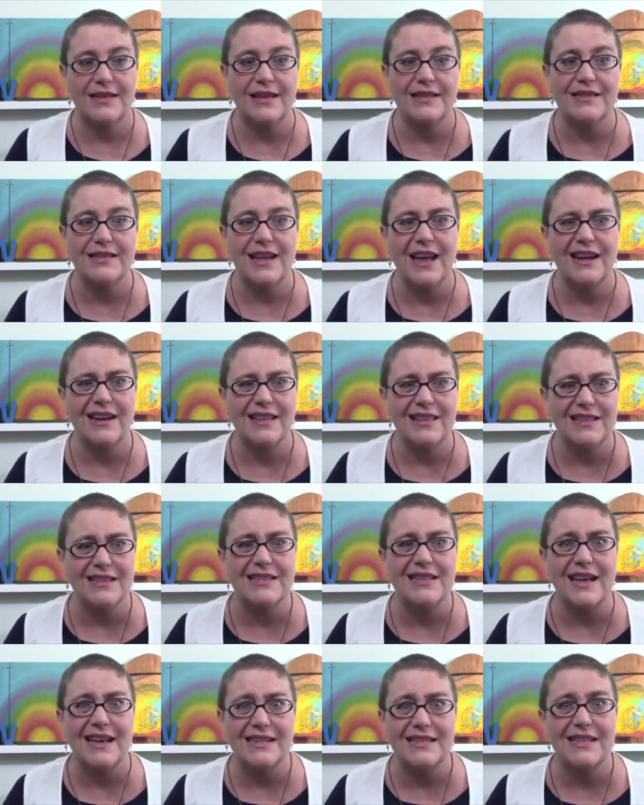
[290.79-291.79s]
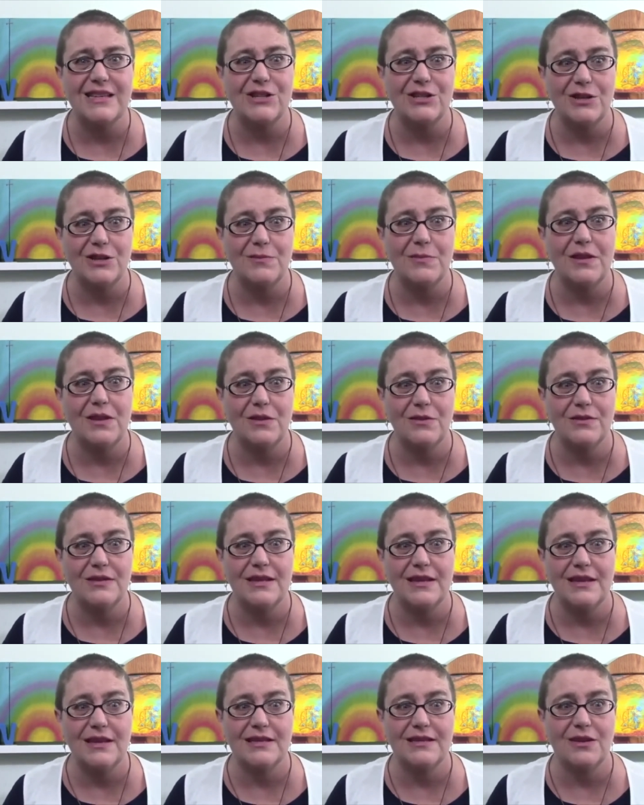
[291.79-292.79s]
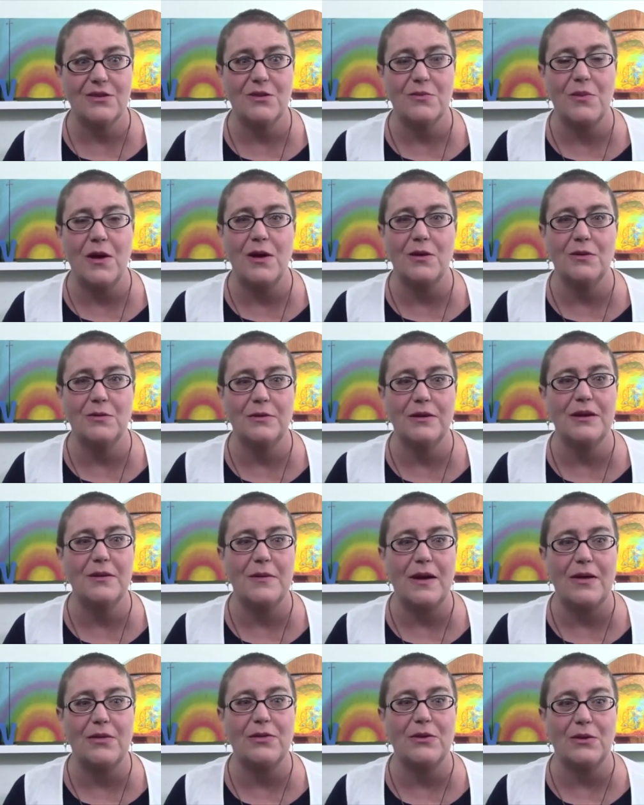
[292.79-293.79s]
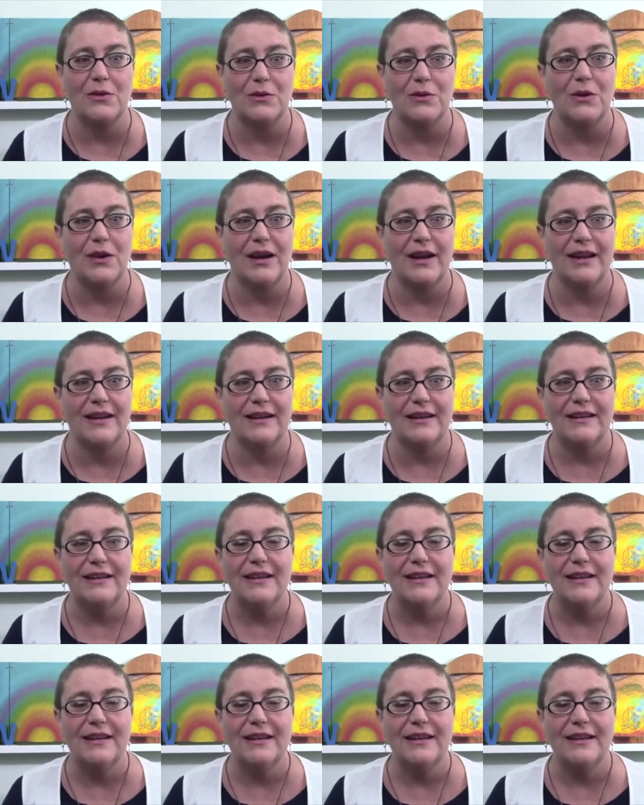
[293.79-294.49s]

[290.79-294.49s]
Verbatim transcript: That's kind of the size they should be using until they're probably in about third grade.